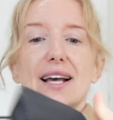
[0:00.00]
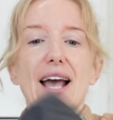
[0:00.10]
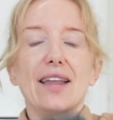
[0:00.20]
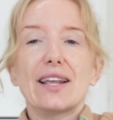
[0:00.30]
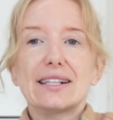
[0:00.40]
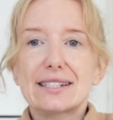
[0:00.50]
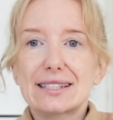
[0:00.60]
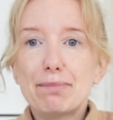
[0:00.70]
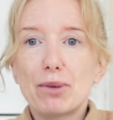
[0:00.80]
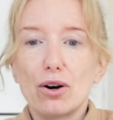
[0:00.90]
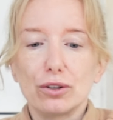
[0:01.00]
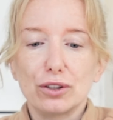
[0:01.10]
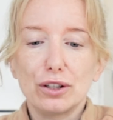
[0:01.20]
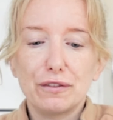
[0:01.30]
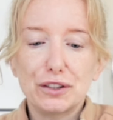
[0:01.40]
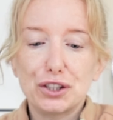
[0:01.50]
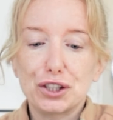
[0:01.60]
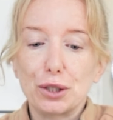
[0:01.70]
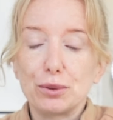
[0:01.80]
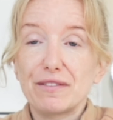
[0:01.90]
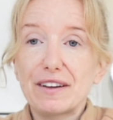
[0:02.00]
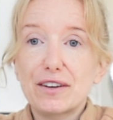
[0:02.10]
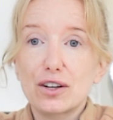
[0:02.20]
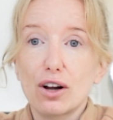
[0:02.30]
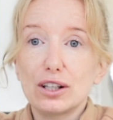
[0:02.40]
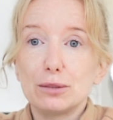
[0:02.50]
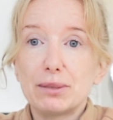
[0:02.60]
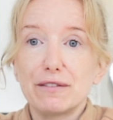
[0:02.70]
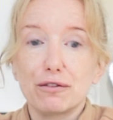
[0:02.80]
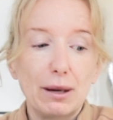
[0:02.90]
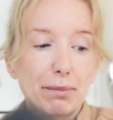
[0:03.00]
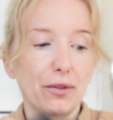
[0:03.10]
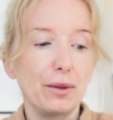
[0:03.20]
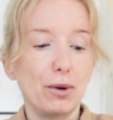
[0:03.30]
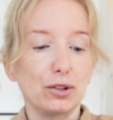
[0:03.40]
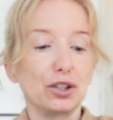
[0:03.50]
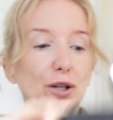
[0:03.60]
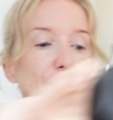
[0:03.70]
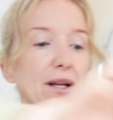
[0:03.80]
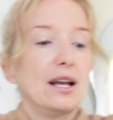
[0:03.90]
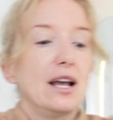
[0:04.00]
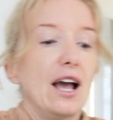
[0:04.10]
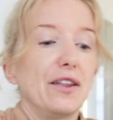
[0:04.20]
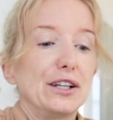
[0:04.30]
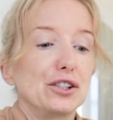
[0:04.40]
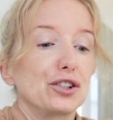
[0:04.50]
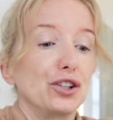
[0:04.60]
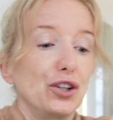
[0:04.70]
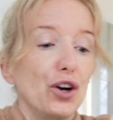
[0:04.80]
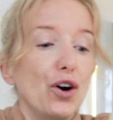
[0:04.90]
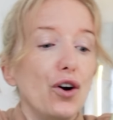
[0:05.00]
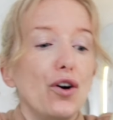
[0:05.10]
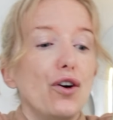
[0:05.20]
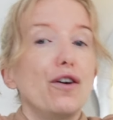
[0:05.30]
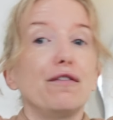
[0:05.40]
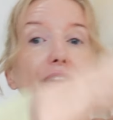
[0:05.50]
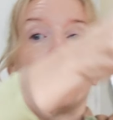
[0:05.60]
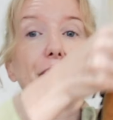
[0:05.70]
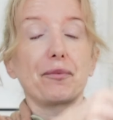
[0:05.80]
and they slip on over your shoe. They've even got a little bit of grip on the bottom, and they just go over.